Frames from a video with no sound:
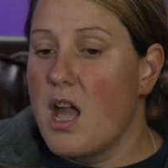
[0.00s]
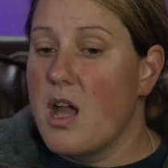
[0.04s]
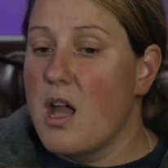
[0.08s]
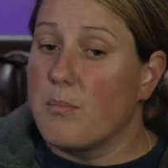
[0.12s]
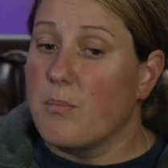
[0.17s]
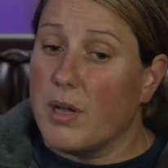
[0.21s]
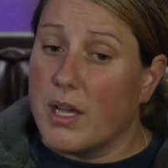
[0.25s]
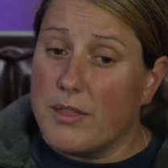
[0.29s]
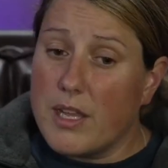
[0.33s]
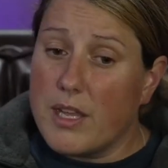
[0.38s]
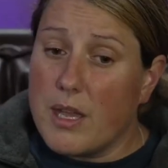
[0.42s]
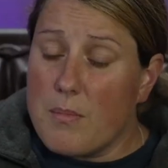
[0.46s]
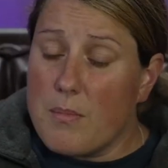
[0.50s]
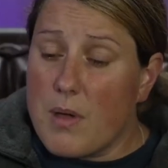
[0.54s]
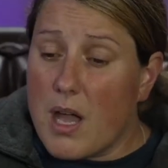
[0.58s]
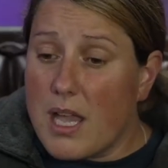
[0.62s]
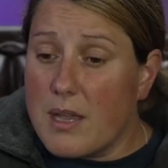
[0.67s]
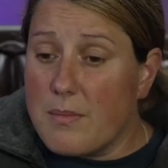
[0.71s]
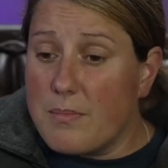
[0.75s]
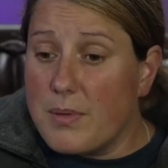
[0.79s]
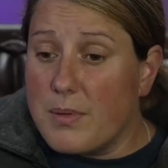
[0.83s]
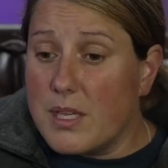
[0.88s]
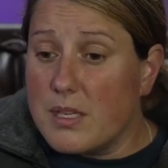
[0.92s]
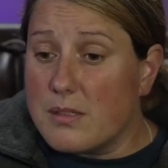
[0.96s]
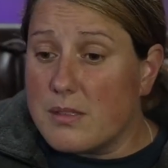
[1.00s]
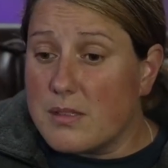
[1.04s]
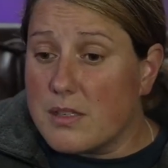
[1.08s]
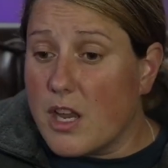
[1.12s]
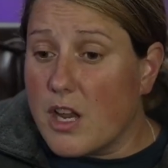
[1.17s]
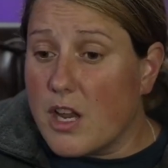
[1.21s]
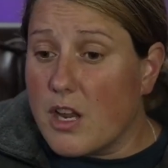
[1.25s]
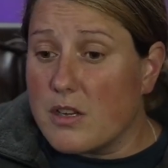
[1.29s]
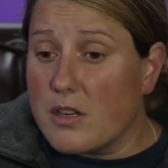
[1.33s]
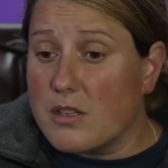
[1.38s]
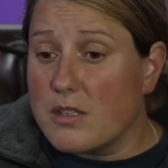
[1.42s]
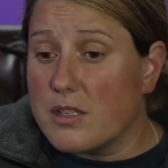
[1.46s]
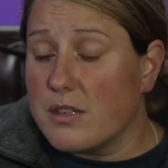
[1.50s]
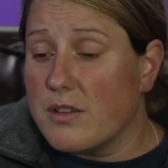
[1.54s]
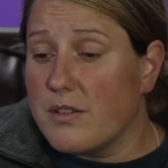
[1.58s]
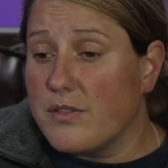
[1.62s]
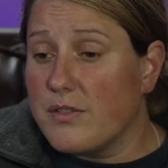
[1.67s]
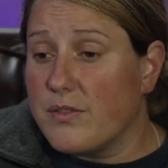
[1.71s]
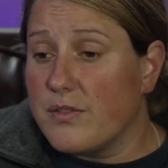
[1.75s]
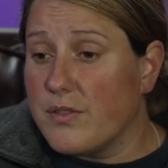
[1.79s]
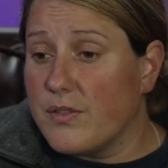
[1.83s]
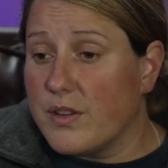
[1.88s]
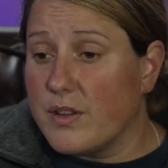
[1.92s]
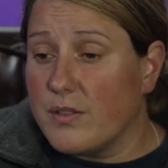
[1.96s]
But they might be scared
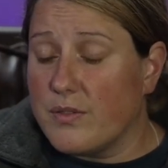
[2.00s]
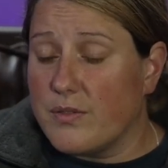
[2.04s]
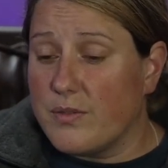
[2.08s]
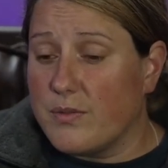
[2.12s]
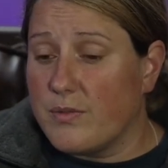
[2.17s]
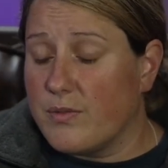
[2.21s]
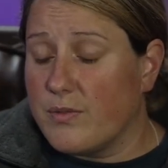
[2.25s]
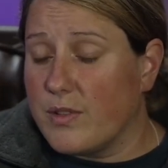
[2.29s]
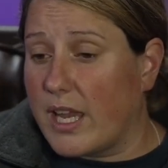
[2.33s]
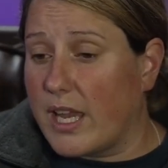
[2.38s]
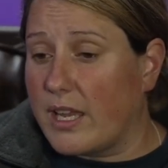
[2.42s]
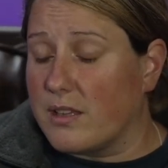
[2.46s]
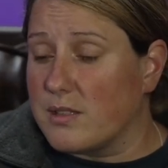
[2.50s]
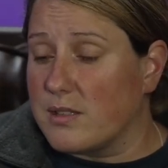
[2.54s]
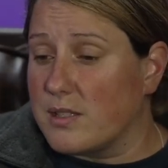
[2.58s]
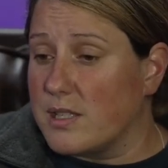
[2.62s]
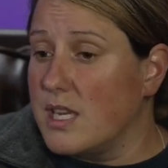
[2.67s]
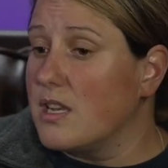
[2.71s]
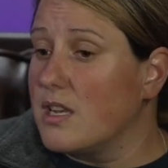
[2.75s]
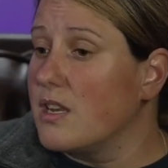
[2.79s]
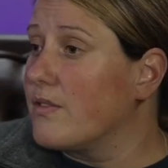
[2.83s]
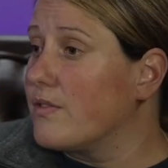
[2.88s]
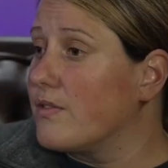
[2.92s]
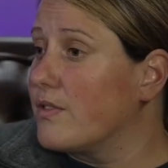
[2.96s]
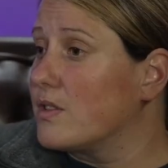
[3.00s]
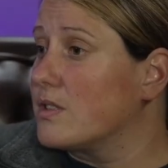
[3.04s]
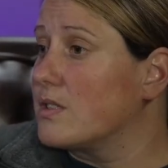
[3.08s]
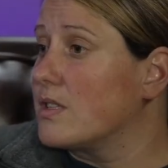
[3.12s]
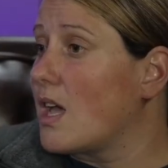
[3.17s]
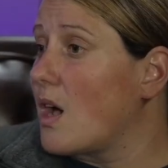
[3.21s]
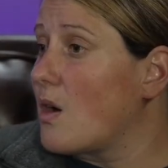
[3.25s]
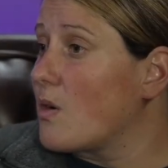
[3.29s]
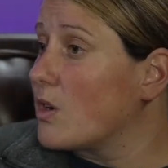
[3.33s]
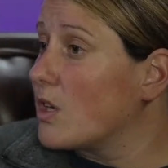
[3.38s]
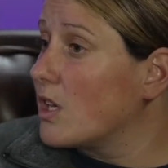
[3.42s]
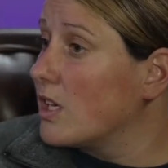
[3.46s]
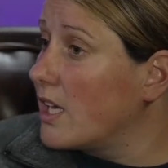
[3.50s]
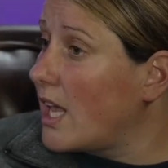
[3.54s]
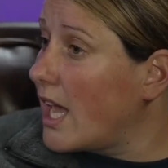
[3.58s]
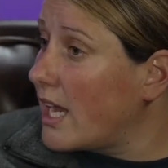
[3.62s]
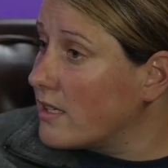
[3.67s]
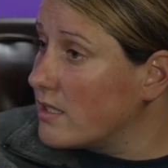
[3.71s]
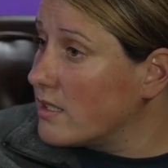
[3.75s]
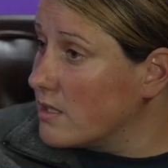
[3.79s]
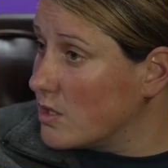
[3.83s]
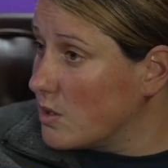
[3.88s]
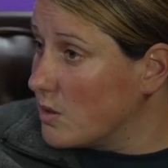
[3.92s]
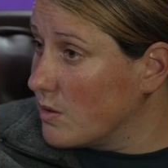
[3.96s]
if like C-dif is now
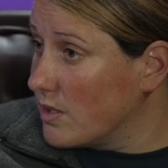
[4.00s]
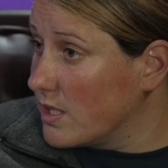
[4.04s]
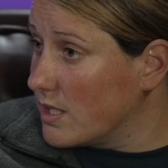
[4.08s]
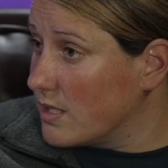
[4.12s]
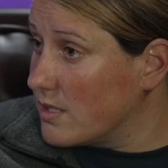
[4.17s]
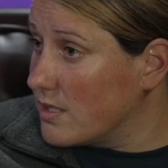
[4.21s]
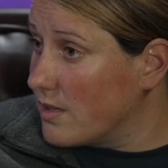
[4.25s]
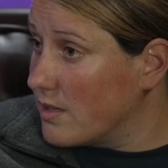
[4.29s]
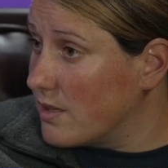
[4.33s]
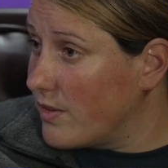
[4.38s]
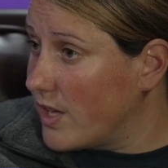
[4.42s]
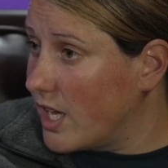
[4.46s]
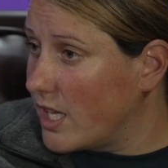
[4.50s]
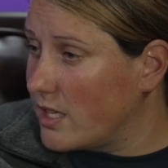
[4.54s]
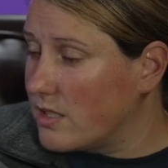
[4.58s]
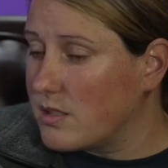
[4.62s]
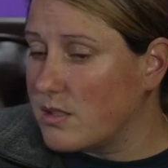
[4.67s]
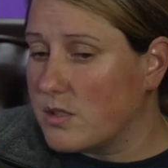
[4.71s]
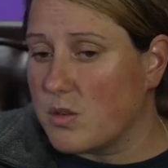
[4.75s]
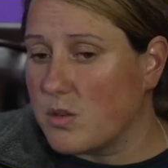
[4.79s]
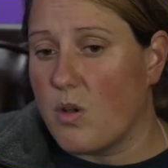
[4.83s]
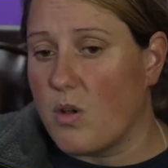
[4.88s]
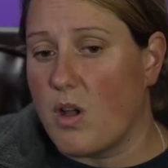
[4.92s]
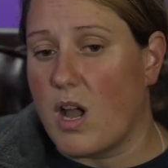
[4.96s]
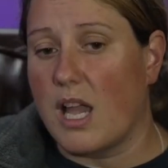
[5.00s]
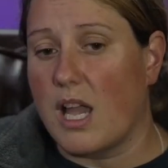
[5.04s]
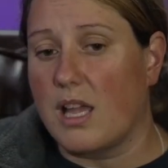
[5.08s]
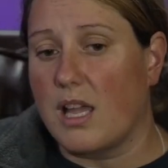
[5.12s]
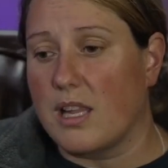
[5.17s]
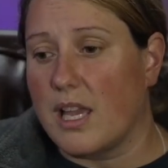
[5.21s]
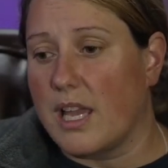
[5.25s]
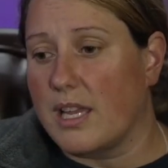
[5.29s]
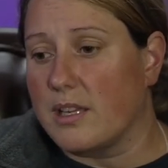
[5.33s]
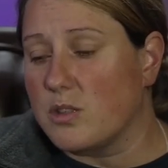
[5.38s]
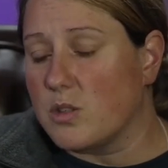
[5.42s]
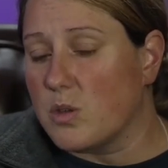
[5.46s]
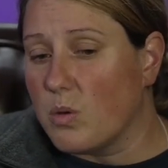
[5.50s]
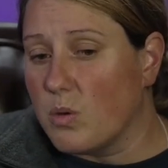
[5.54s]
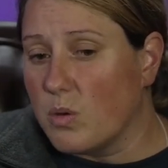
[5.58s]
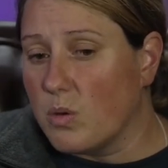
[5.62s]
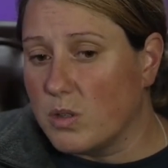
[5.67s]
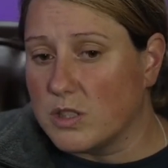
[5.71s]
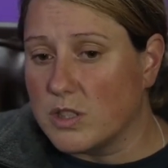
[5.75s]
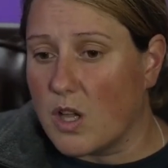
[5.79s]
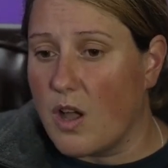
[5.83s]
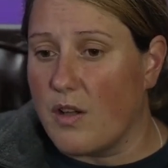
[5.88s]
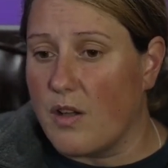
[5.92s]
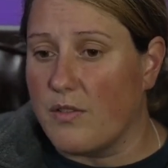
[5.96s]
connected to this event. So I like to
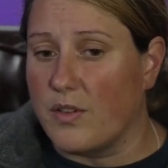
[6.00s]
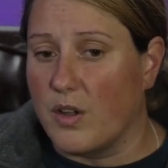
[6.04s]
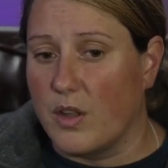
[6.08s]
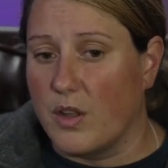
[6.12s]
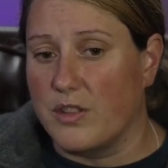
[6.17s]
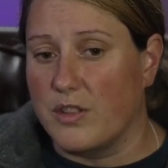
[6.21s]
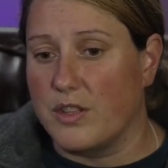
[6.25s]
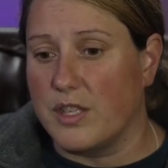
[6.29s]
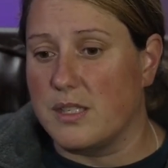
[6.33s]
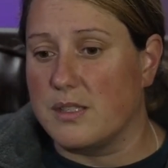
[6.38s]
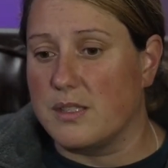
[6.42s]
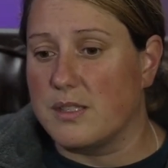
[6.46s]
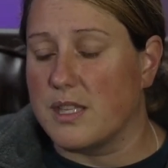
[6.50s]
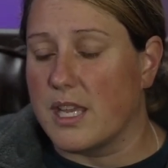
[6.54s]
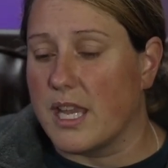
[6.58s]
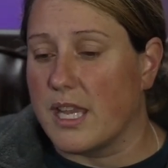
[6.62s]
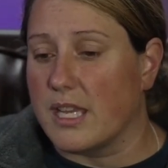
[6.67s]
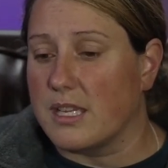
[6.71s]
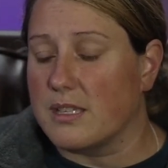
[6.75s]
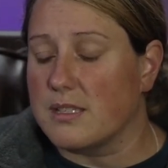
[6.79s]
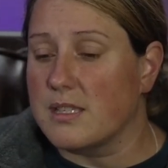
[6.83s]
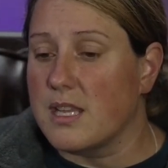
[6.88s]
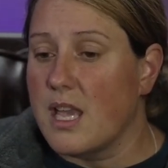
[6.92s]
hold off on these things.